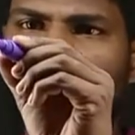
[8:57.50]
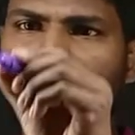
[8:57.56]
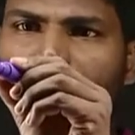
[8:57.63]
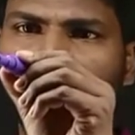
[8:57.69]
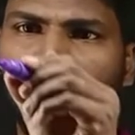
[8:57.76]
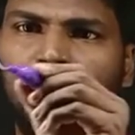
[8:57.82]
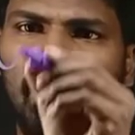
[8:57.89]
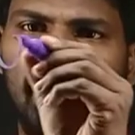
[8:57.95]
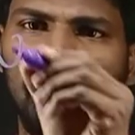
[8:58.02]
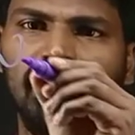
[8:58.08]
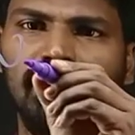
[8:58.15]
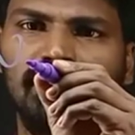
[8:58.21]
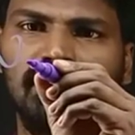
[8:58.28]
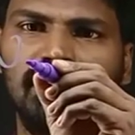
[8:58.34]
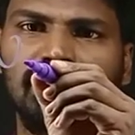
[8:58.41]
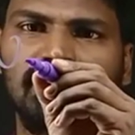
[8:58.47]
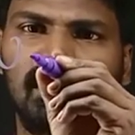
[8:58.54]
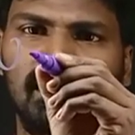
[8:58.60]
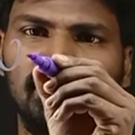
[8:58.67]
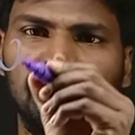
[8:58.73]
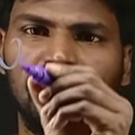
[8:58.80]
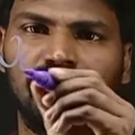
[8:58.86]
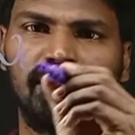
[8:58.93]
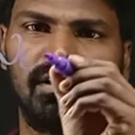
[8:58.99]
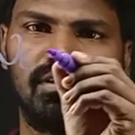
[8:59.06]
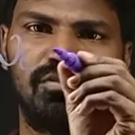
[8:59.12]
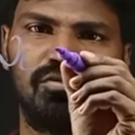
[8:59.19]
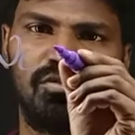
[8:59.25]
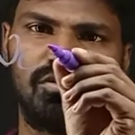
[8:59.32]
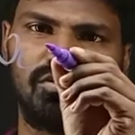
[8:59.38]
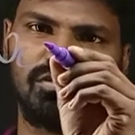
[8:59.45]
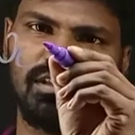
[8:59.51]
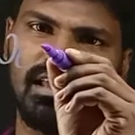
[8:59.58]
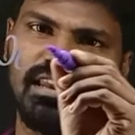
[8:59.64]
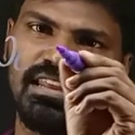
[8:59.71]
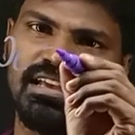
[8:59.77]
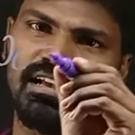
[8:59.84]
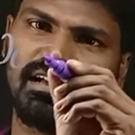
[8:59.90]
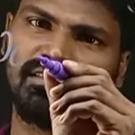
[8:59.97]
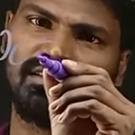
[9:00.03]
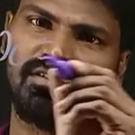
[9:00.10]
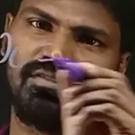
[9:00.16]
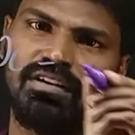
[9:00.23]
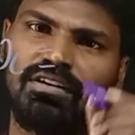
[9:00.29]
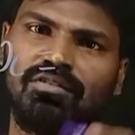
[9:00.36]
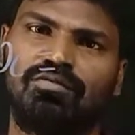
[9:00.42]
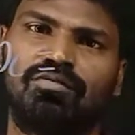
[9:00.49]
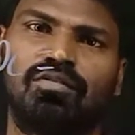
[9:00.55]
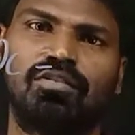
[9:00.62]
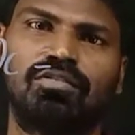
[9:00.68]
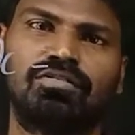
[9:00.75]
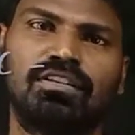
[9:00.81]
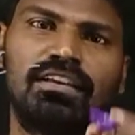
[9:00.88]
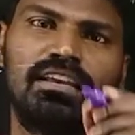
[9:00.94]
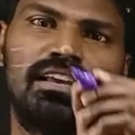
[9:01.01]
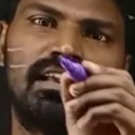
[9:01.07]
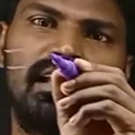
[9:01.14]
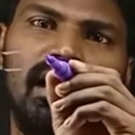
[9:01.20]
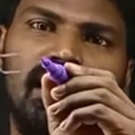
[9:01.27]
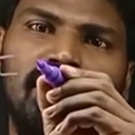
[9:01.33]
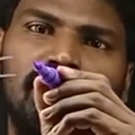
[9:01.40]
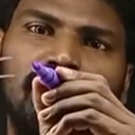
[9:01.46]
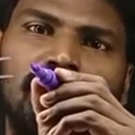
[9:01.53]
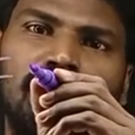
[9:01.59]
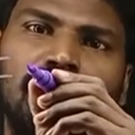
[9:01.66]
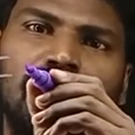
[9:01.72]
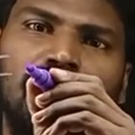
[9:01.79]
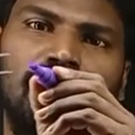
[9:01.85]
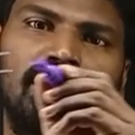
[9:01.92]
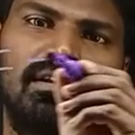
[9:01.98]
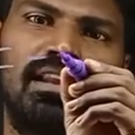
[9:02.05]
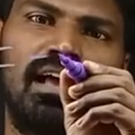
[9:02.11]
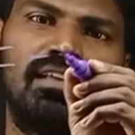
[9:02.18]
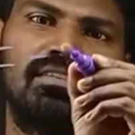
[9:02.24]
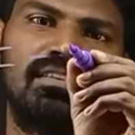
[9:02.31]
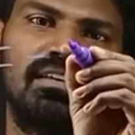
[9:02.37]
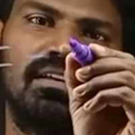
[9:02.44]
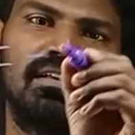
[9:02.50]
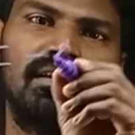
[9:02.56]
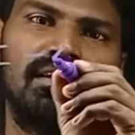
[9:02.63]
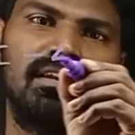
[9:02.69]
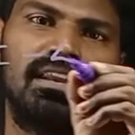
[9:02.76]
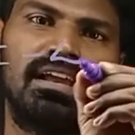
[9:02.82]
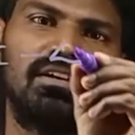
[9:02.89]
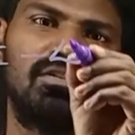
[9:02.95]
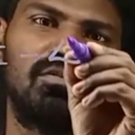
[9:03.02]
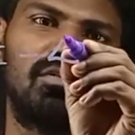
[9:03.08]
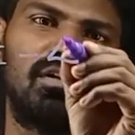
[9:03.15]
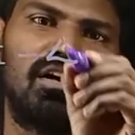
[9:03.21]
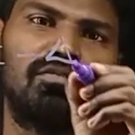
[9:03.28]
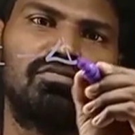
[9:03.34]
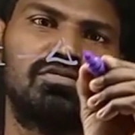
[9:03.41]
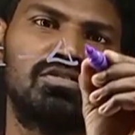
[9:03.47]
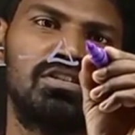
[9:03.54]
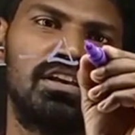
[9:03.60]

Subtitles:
done by this conservative force. Any conservative force can be written as negative of